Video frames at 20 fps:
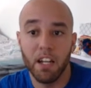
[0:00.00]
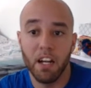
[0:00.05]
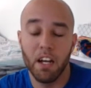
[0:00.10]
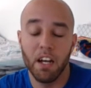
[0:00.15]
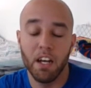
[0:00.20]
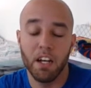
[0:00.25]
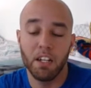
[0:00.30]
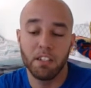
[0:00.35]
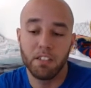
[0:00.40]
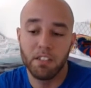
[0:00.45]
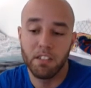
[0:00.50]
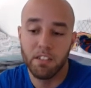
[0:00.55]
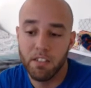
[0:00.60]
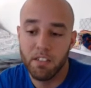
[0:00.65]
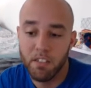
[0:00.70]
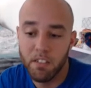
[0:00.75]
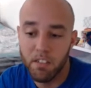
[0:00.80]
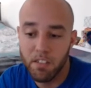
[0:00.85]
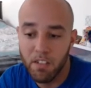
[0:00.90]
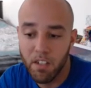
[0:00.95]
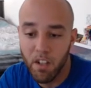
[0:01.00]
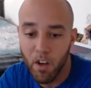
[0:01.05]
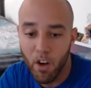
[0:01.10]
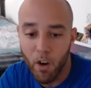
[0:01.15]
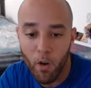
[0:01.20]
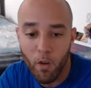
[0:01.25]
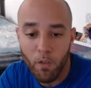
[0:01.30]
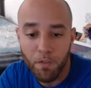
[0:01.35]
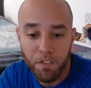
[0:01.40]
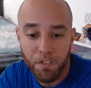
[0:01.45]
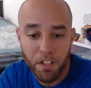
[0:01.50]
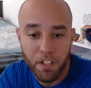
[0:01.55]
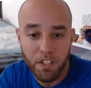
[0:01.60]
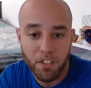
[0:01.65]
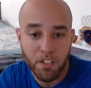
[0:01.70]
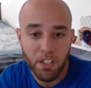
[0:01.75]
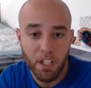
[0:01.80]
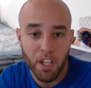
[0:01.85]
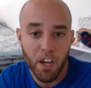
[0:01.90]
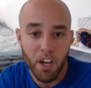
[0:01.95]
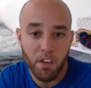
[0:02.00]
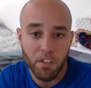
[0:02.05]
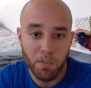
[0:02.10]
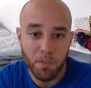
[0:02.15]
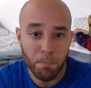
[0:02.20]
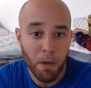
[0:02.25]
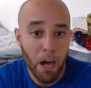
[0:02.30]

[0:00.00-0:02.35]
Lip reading: Hopefully Sierra's